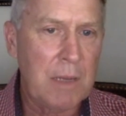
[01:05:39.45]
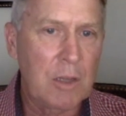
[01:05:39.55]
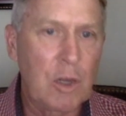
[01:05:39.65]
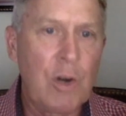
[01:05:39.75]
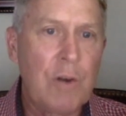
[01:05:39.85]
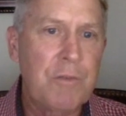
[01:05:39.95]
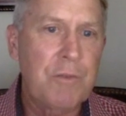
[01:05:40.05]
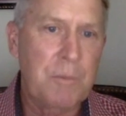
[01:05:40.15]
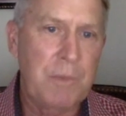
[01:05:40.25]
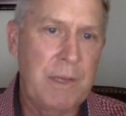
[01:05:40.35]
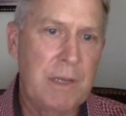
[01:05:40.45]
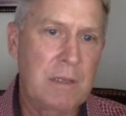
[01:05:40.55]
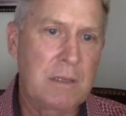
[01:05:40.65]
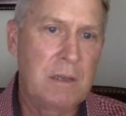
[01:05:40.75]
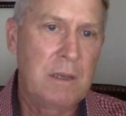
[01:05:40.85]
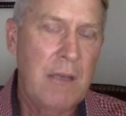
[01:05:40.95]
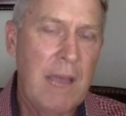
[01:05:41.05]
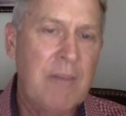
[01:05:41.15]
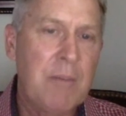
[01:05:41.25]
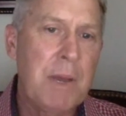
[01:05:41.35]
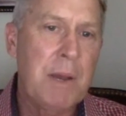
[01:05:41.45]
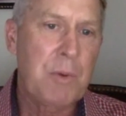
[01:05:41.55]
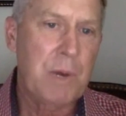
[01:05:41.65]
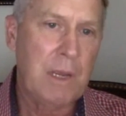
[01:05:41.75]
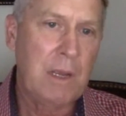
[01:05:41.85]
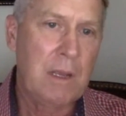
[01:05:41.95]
Learn from this, have a memory.